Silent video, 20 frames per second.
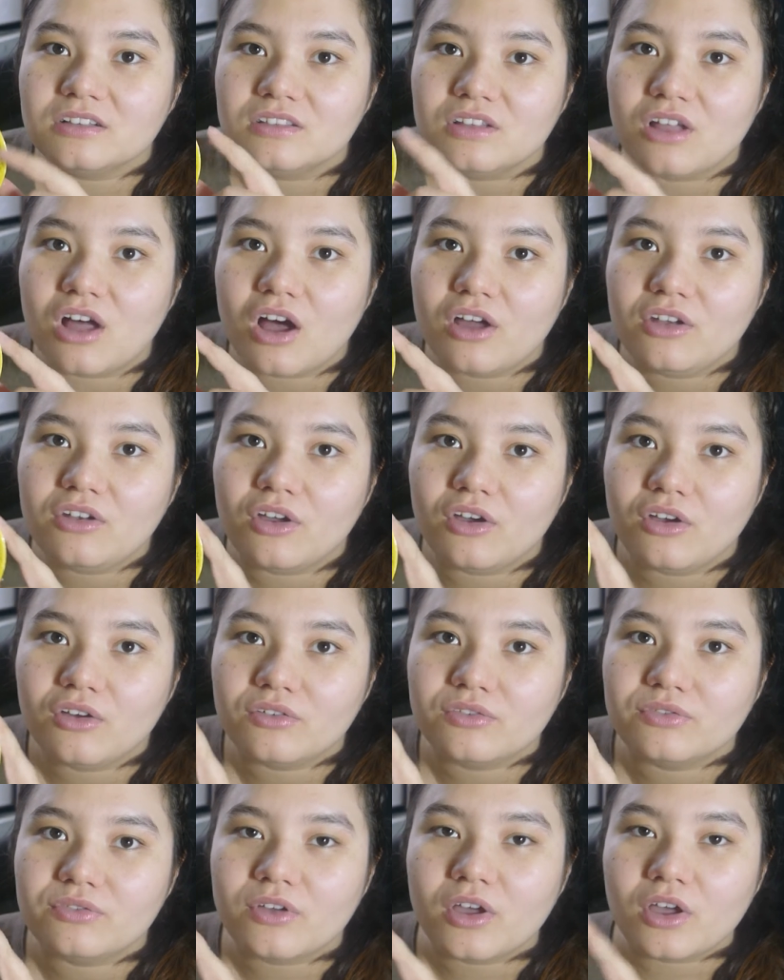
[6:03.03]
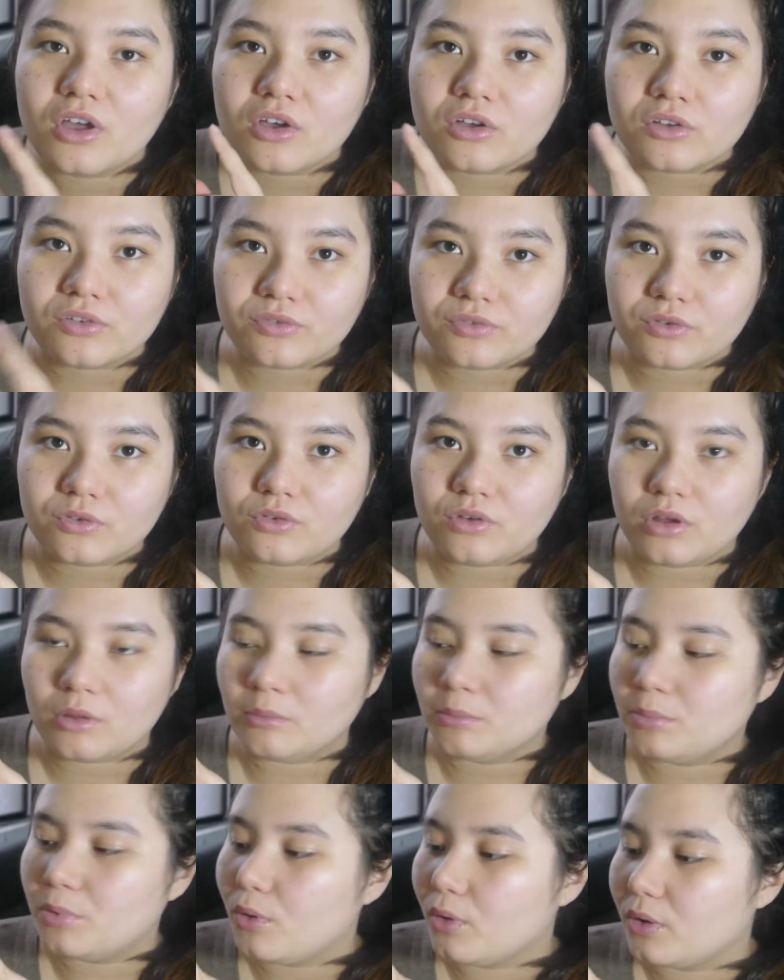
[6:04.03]
lot of food
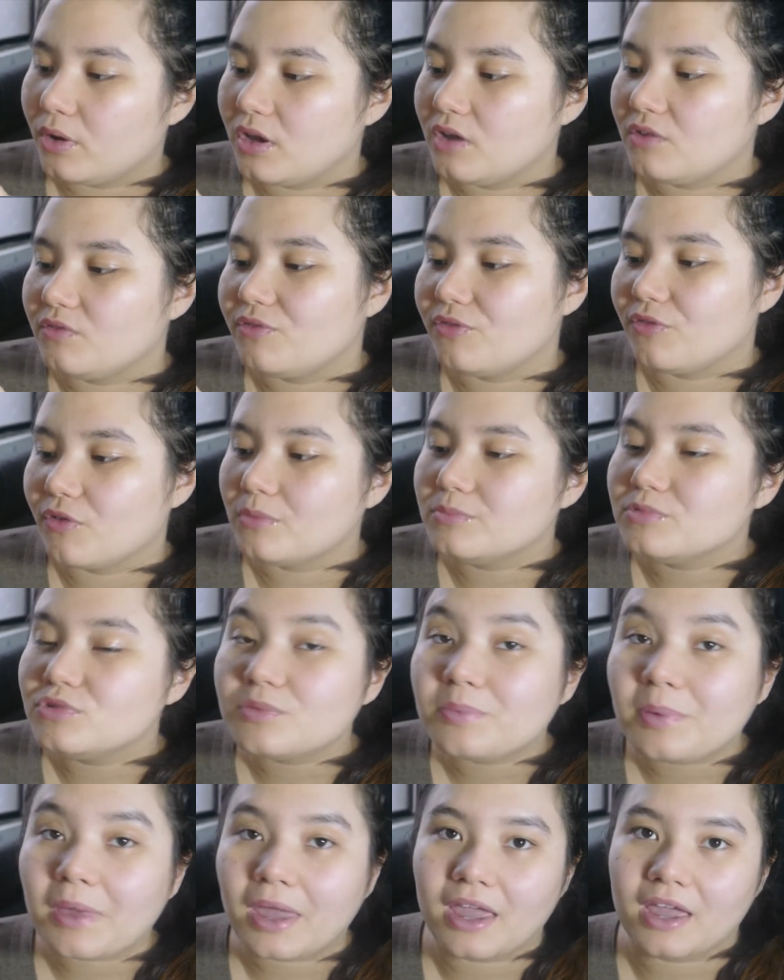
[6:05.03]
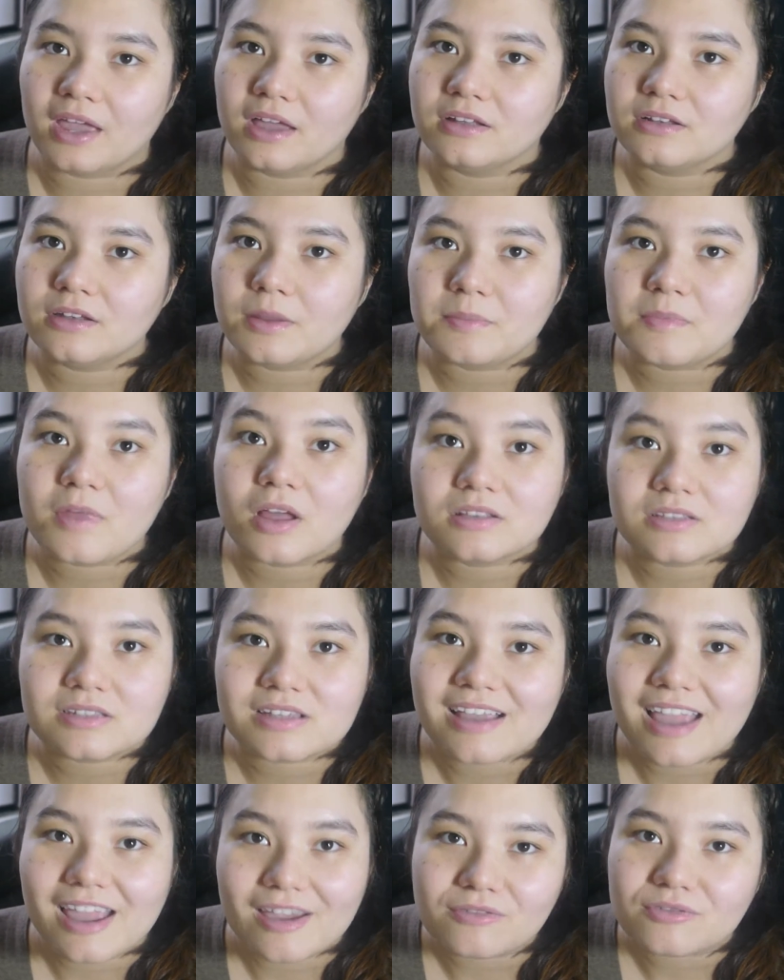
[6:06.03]
imported from Japan, I'm not
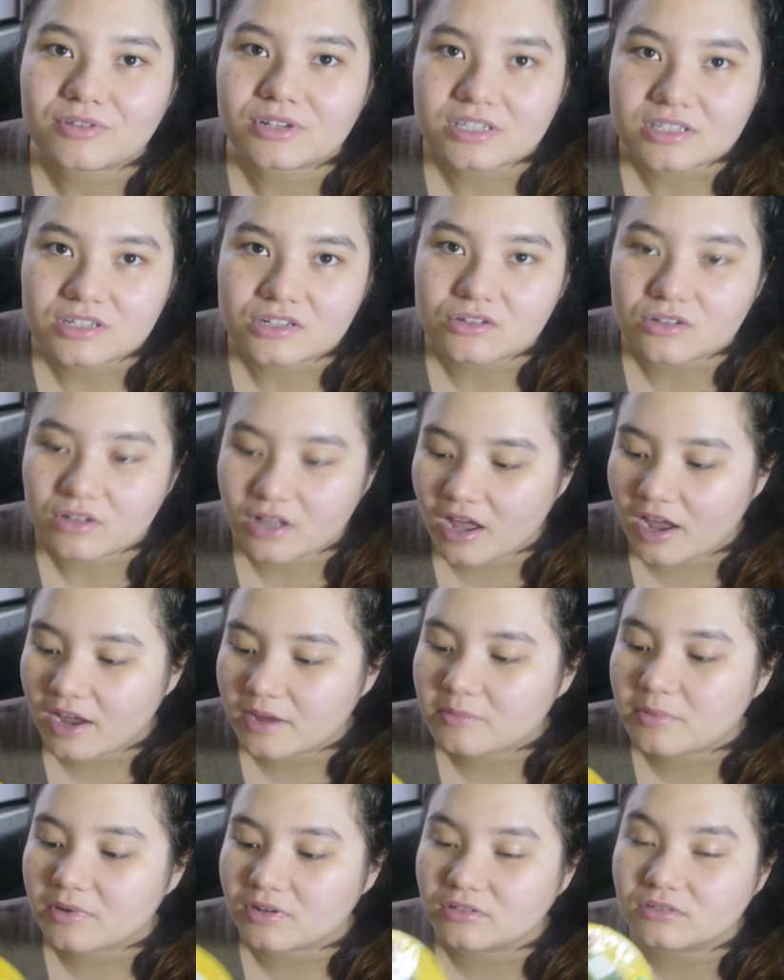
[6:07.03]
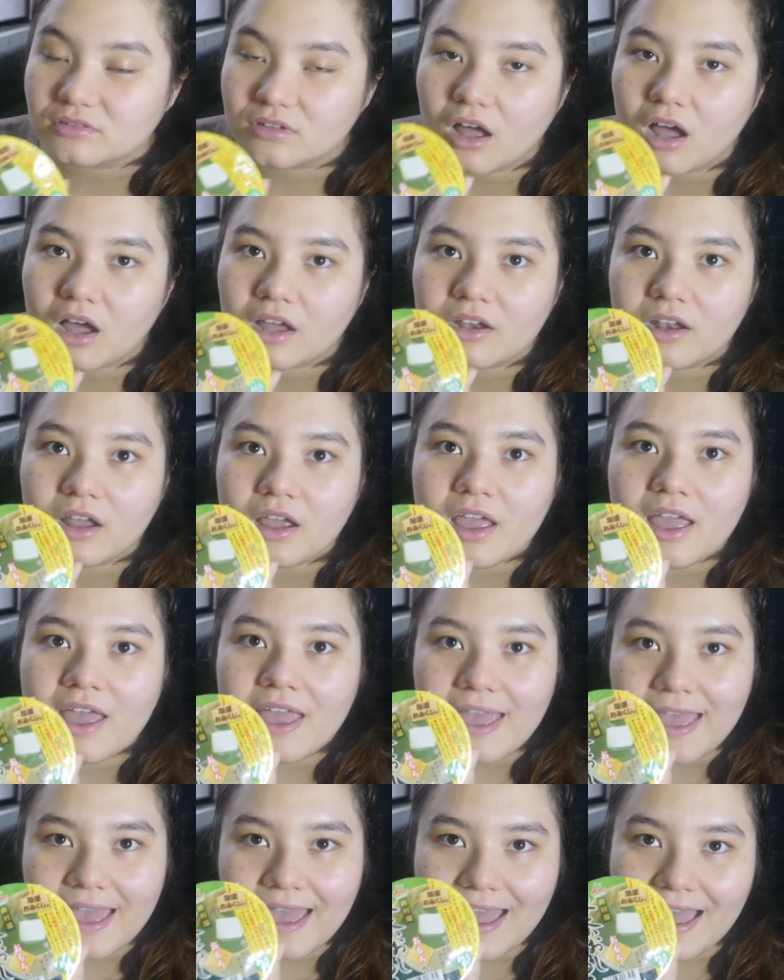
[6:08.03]
saying every single kind, but a lot
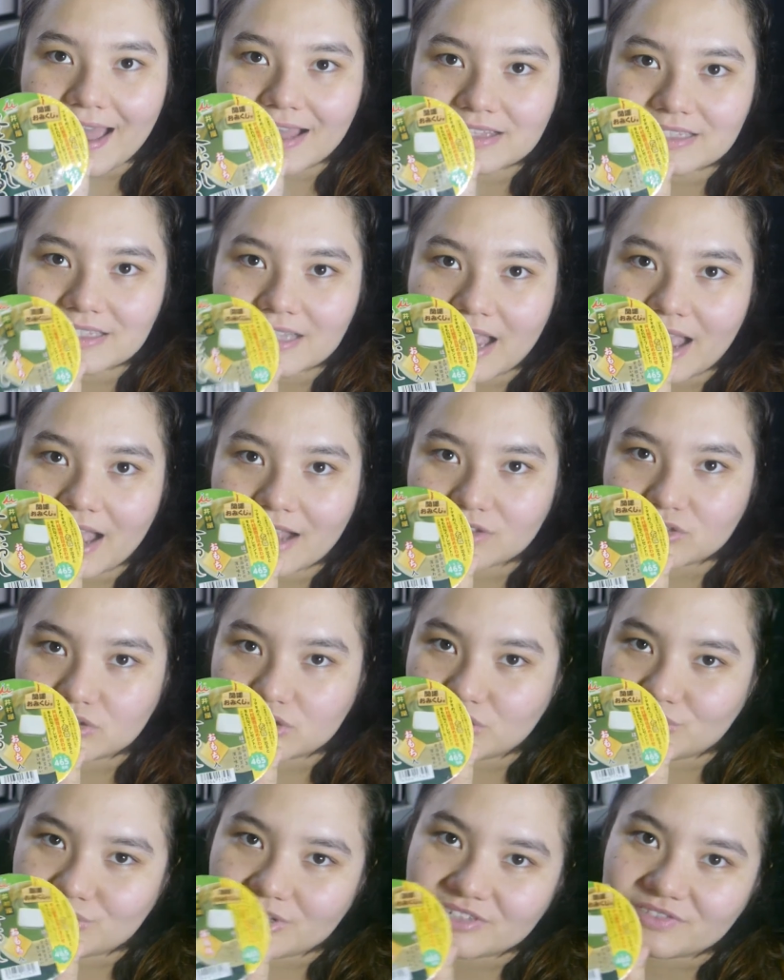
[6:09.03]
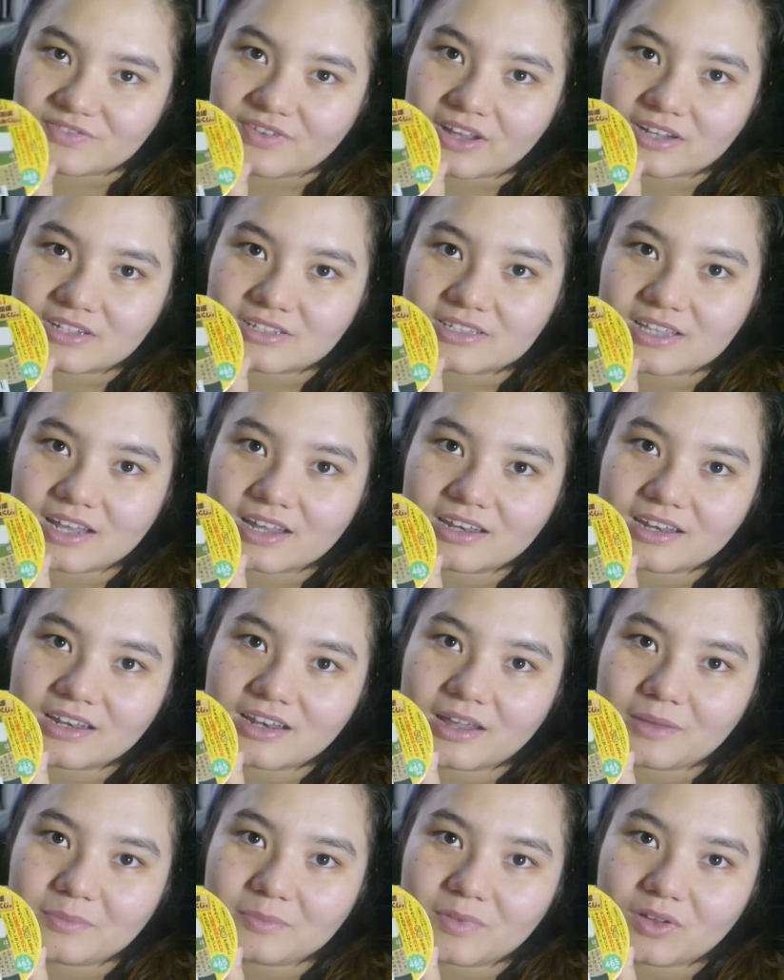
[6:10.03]
has actually trans fat inside,
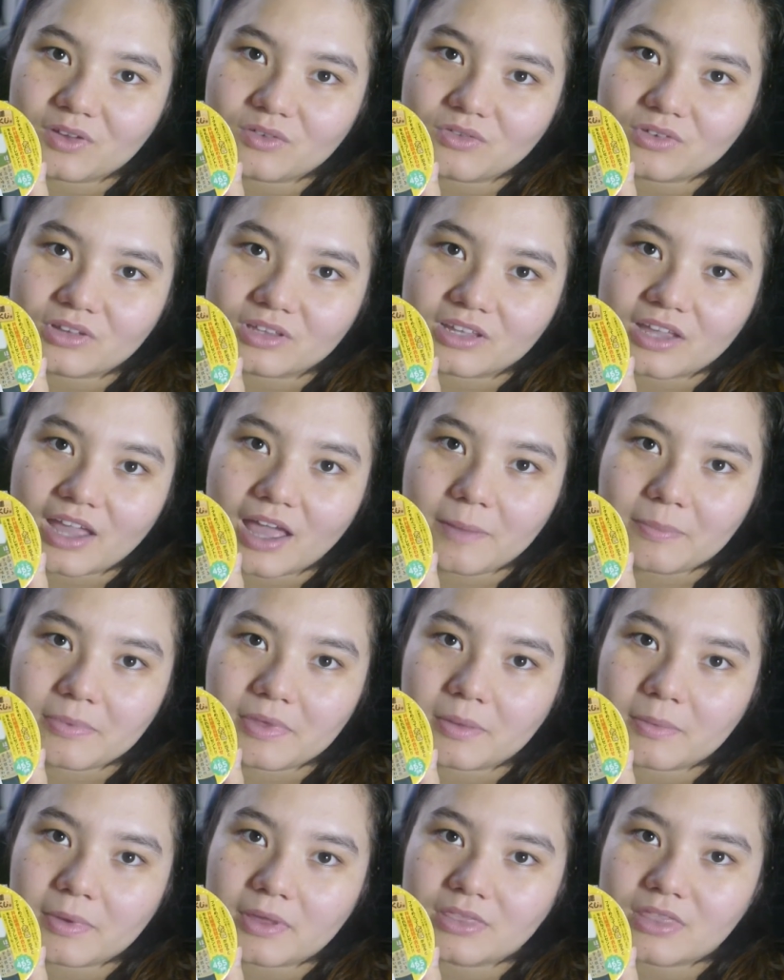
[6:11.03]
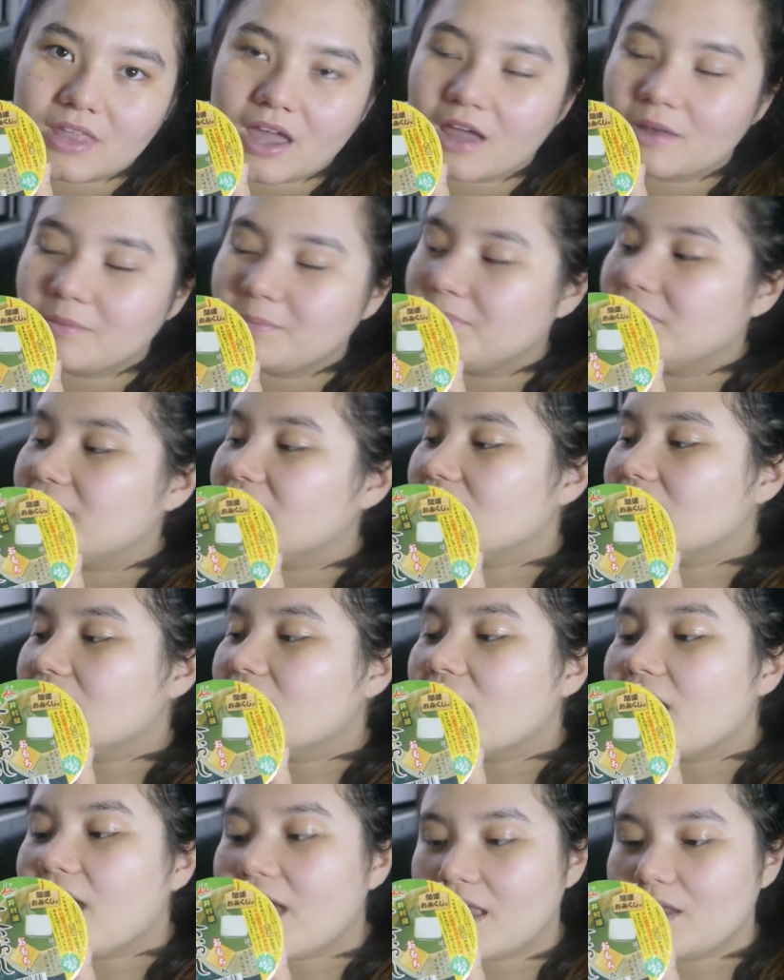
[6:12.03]
and I'm not really happy about that. But
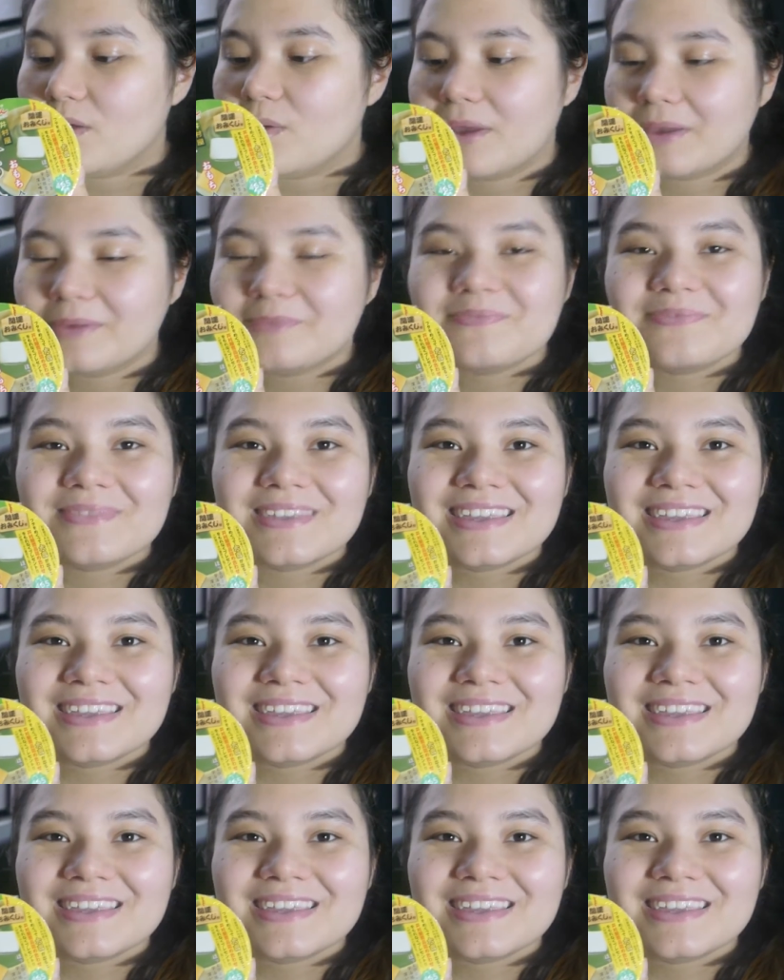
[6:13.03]
anyway,